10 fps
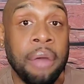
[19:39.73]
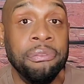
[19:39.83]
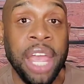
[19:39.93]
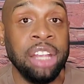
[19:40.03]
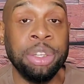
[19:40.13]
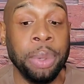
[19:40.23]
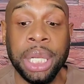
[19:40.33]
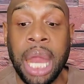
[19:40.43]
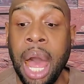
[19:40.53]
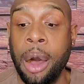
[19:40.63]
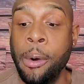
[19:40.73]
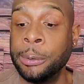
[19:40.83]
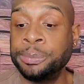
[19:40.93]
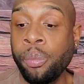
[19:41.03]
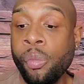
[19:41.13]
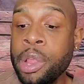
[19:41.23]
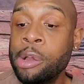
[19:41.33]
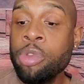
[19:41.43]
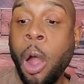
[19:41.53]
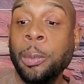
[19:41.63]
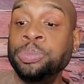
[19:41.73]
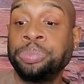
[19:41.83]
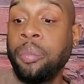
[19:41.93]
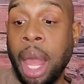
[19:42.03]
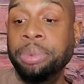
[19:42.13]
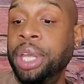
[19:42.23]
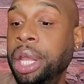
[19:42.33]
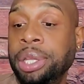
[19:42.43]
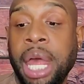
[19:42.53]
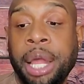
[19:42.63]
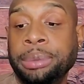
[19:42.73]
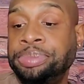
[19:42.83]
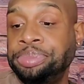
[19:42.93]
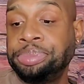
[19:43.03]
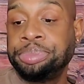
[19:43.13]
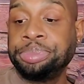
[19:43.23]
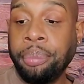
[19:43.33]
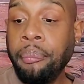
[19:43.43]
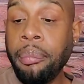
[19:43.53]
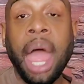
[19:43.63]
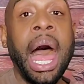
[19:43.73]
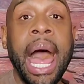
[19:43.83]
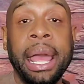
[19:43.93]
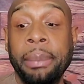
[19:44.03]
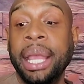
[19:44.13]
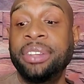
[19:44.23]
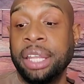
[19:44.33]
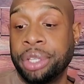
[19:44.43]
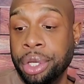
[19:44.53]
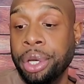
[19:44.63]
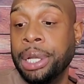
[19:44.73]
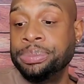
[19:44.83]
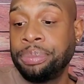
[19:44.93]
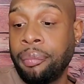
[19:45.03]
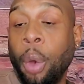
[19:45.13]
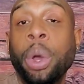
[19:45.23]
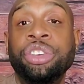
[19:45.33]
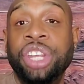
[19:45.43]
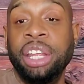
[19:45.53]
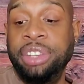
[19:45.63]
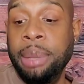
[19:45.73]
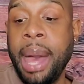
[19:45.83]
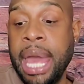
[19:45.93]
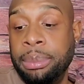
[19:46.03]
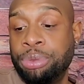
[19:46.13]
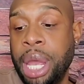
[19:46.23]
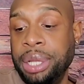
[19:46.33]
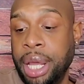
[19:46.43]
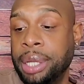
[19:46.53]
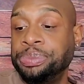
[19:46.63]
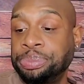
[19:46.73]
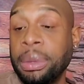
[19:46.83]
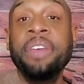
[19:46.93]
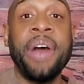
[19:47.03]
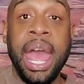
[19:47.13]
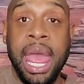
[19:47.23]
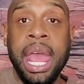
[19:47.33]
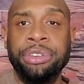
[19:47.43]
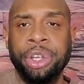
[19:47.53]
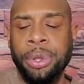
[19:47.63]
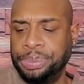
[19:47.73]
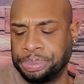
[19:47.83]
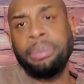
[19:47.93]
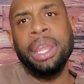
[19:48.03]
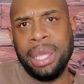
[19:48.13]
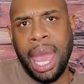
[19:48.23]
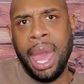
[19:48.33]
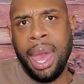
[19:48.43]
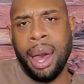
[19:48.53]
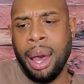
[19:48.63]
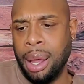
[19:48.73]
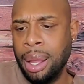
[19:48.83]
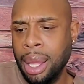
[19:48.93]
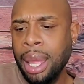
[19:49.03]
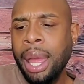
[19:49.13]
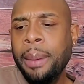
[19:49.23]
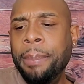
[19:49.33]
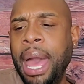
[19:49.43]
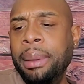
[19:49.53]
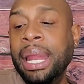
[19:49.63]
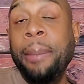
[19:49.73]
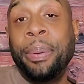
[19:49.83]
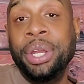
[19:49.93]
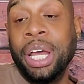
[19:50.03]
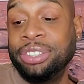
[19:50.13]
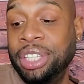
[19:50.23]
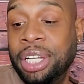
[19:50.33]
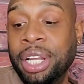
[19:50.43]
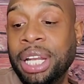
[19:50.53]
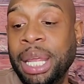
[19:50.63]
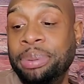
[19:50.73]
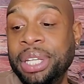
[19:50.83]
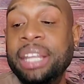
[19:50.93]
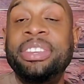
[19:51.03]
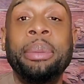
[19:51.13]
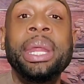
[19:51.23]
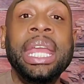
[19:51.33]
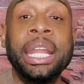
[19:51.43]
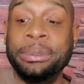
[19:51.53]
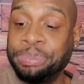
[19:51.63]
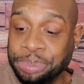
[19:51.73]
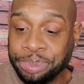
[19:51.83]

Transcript: Vegetable and all. I'm telling you now, I can make it taste good with just them items right there. If I had to, yeah. Baby, let production and little lips need something to eat.